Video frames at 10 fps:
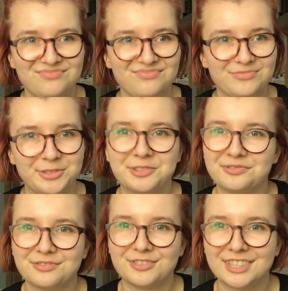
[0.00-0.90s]
feel
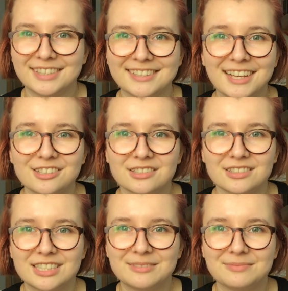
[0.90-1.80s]
a real connection to
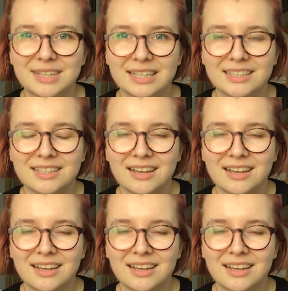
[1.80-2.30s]
him and